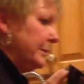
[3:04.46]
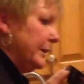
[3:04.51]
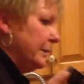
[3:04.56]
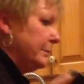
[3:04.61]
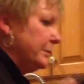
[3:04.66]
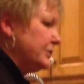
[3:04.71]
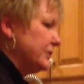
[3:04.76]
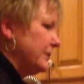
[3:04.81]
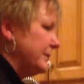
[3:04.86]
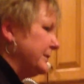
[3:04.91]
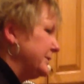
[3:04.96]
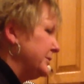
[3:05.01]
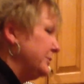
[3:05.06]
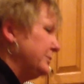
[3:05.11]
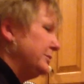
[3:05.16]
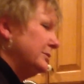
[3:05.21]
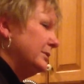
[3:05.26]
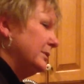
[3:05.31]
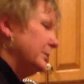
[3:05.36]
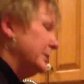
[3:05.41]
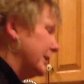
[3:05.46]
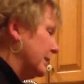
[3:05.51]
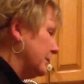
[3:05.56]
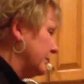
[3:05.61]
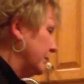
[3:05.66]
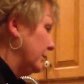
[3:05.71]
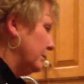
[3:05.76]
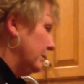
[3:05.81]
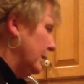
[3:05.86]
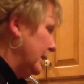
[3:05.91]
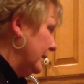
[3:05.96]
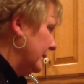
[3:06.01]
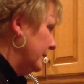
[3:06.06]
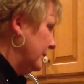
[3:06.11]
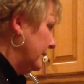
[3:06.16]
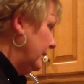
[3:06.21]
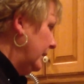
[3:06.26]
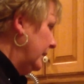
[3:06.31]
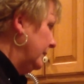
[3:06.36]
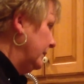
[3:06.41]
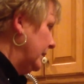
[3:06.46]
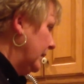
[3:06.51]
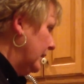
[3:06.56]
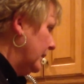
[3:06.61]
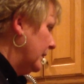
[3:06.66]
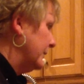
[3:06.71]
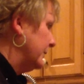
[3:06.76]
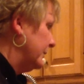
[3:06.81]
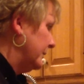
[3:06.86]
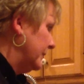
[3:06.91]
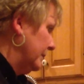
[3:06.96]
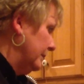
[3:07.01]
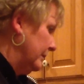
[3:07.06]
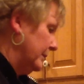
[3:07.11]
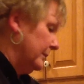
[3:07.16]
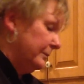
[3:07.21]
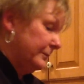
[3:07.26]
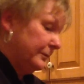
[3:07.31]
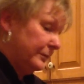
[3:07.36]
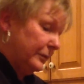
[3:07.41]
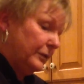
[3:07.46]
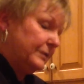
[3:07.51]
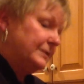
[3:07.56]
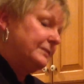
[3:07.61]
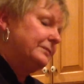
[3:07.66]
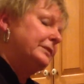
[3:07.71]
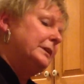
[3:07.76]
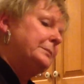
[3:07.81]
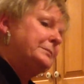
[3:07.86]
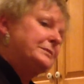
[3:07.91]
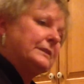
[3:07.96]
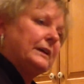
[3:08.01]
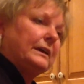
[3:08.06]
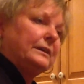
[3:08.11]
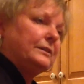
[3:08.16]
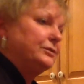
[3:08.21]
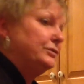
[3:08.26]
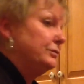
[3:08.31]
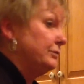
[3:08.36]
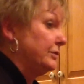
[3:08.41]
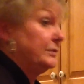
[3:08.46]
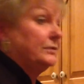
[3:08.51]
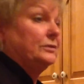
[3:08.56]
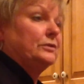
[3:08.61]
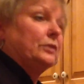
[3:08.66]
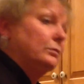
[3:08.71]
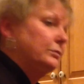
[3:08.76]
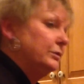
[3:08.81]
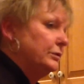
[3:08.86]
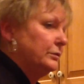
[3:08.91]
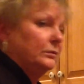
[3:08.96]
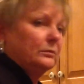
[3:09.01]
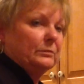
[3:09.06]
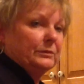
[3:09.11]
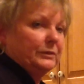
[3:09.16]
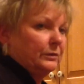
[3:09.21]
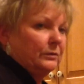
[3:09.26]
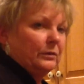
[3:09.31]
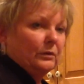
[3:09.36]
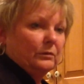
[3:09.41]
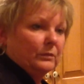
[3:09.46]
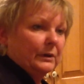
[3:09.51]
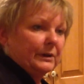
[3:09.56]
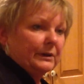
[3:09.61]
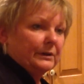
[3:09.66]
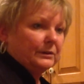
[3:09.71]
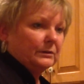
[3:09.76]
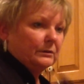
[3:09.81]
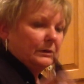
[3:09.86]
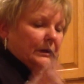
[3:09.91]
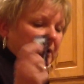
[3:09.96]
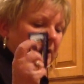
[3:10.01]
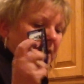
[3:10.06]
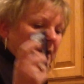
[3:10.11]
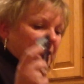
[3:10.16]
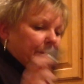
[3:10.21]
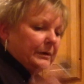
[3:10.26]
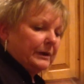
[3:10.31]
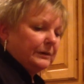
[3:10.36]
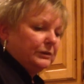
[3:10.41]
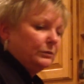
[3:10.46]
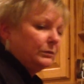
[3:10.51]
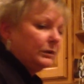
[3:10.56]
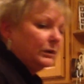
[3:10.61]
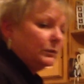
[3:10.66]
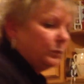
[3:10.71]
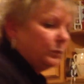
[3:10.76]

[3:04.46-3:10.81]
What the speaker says: Pampered Chef is you do it whenever you want. And the flip side is you just don't do it when you don't want to do it. But you could